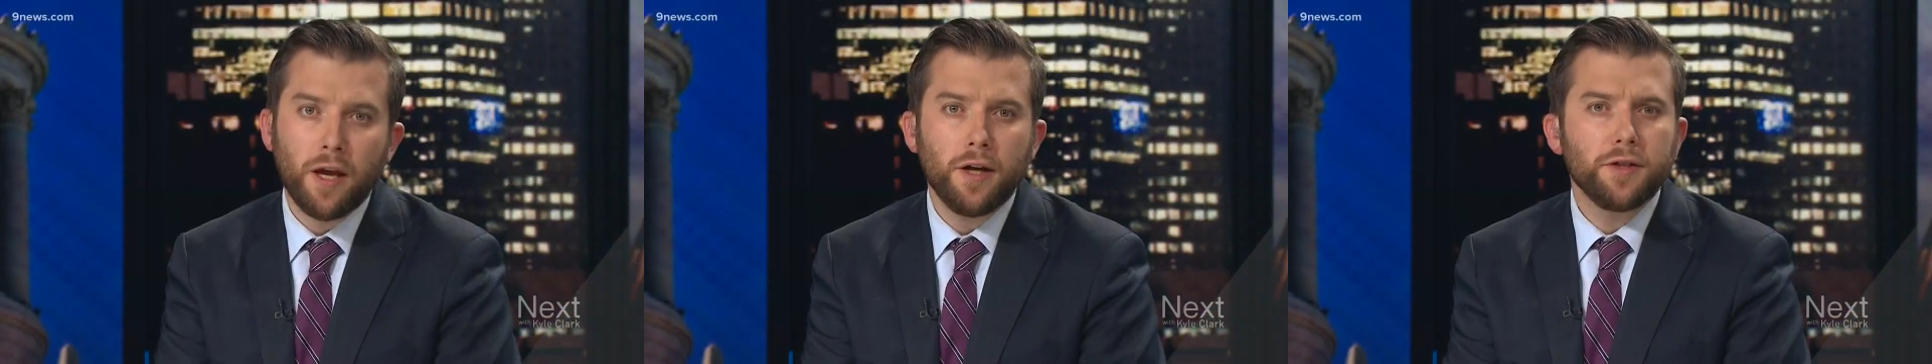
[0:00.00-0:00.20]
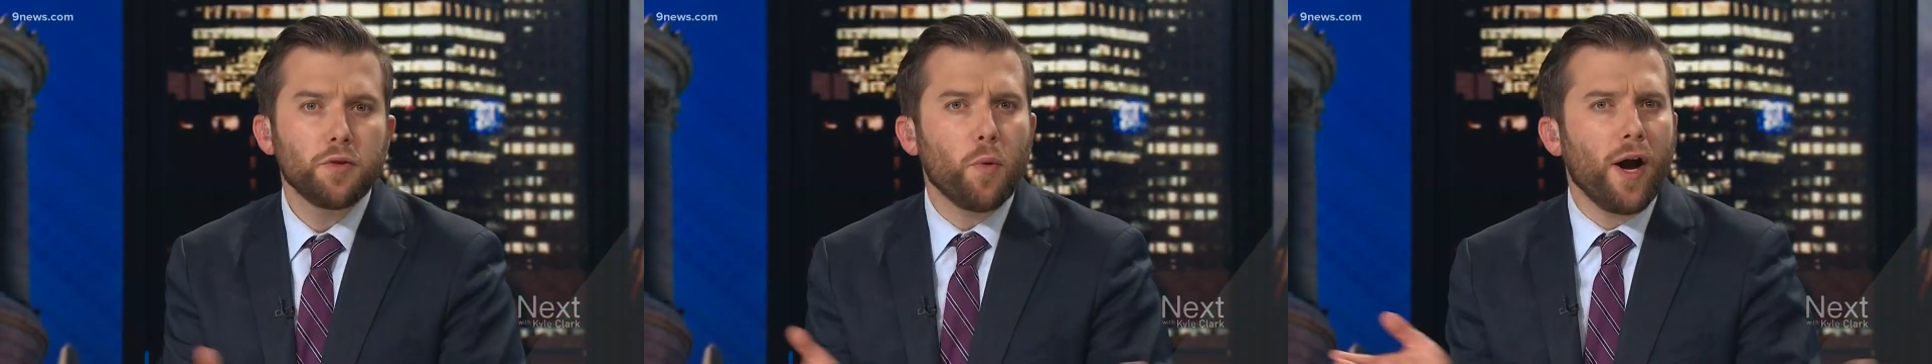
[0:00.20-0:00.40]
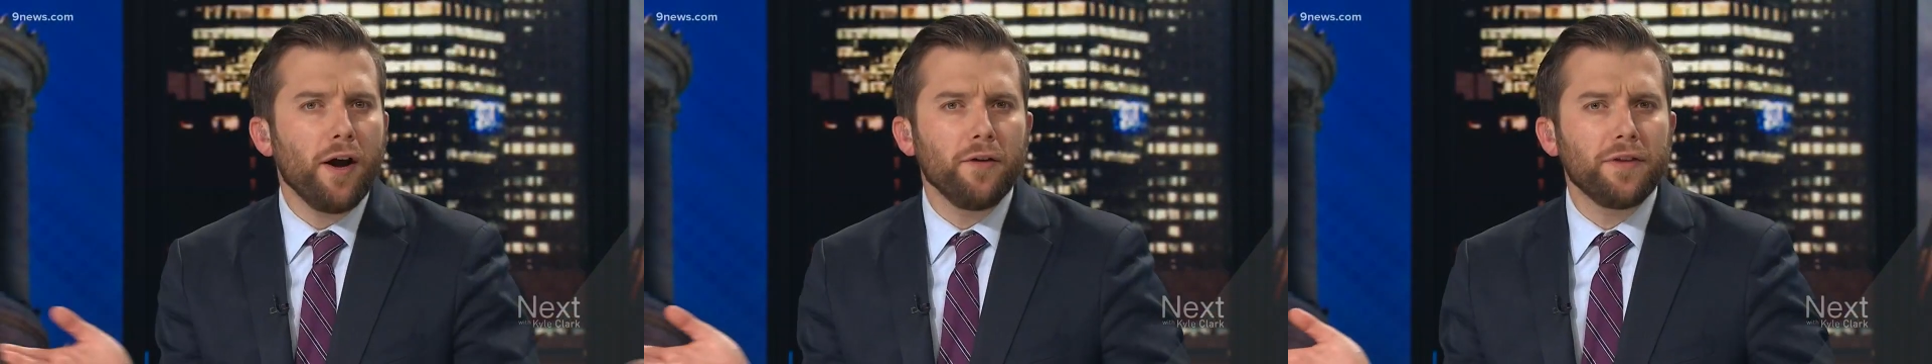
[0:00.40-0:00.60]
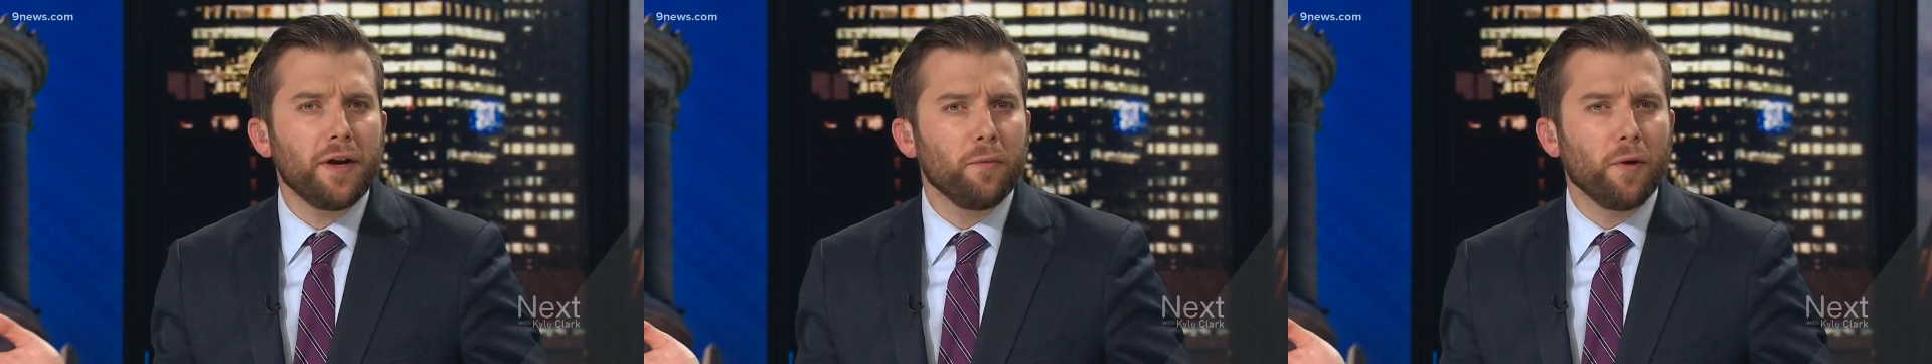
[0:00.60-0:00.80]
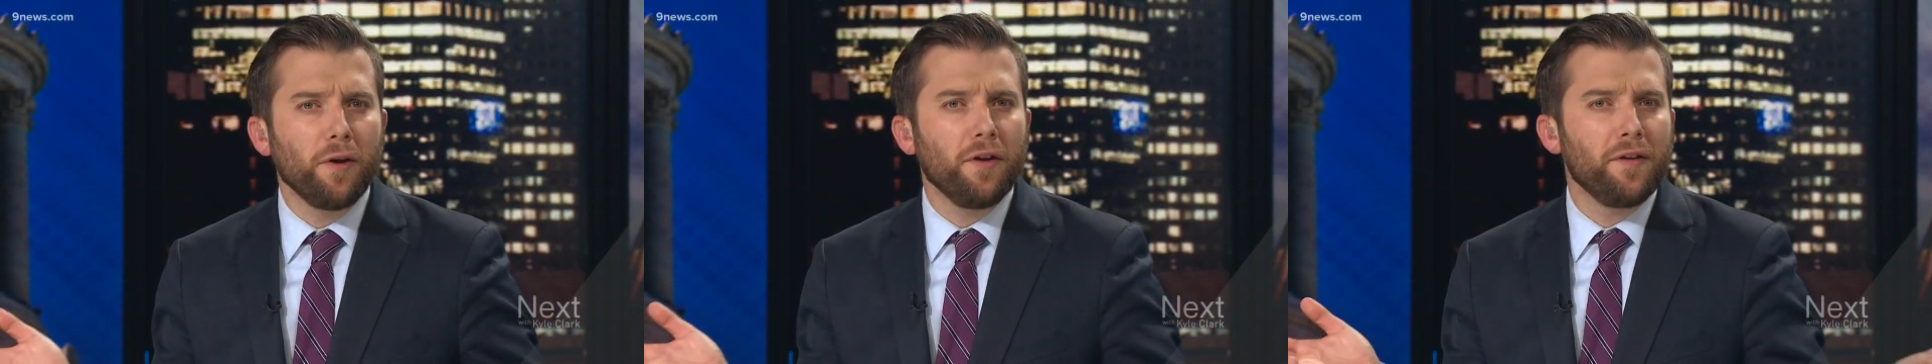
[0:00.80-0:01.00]
So why aren't they
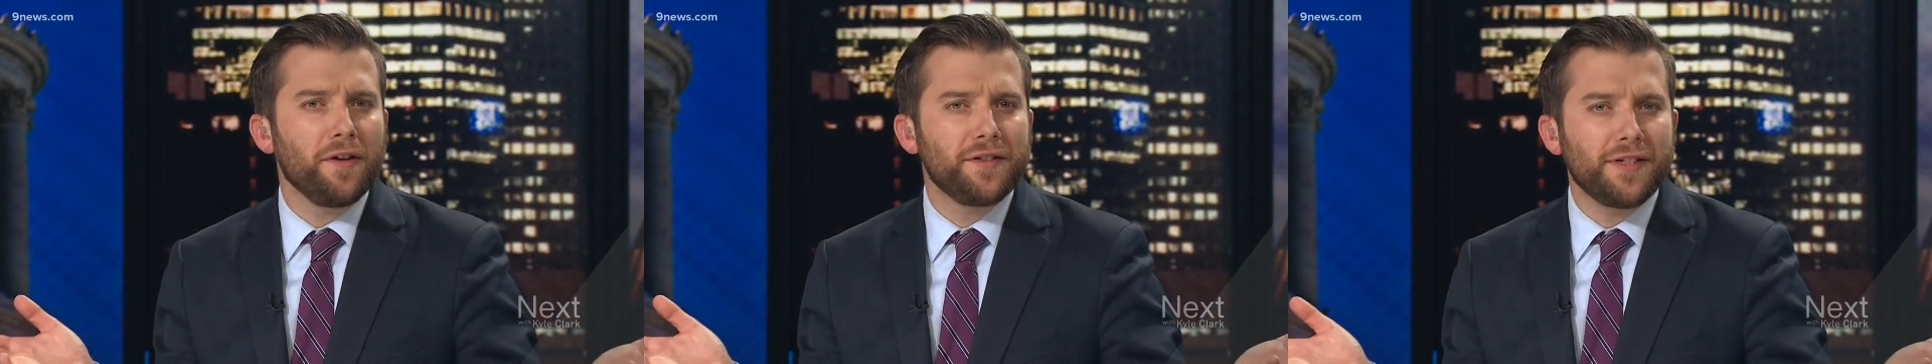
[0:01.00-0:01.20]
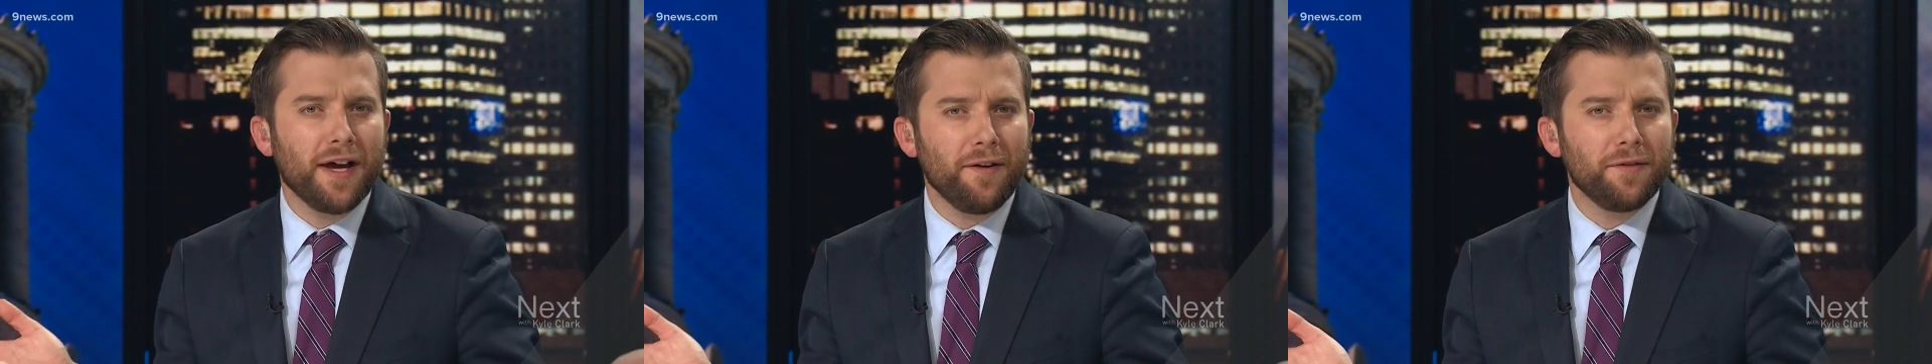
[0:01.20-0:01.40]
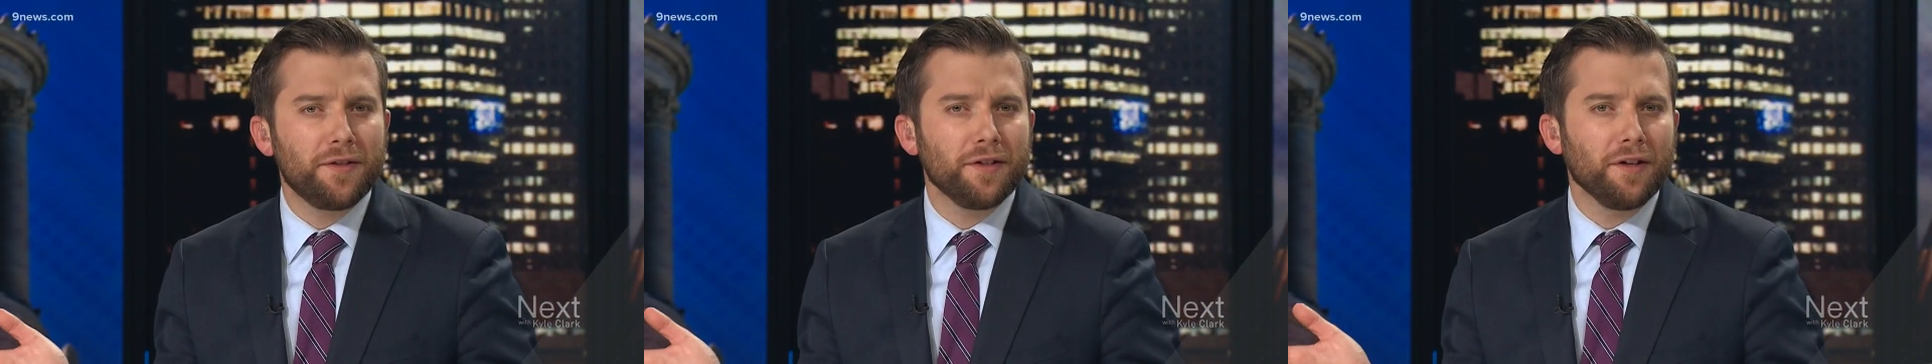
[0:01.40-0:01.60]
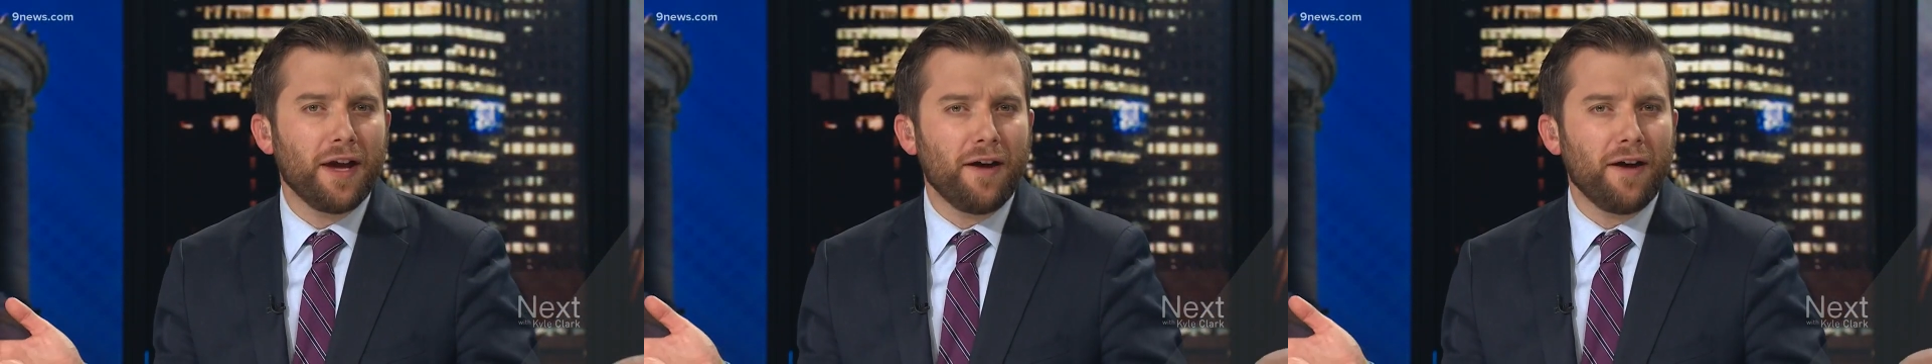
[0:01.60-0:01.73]
rolling this out until